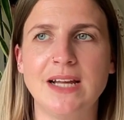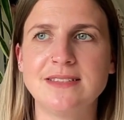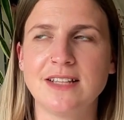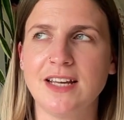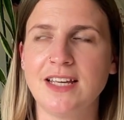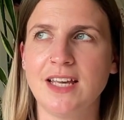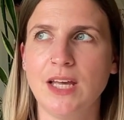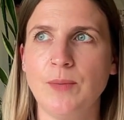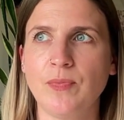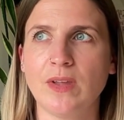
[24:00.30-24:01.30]
It's like
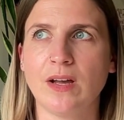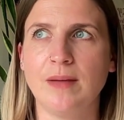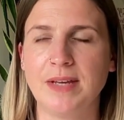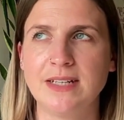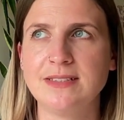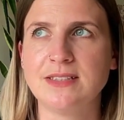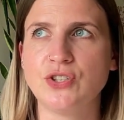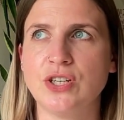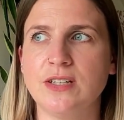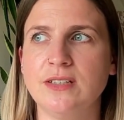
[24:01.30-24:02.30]
I make a
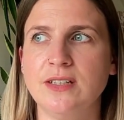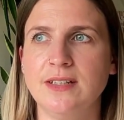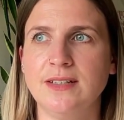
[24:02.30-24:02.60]
decision,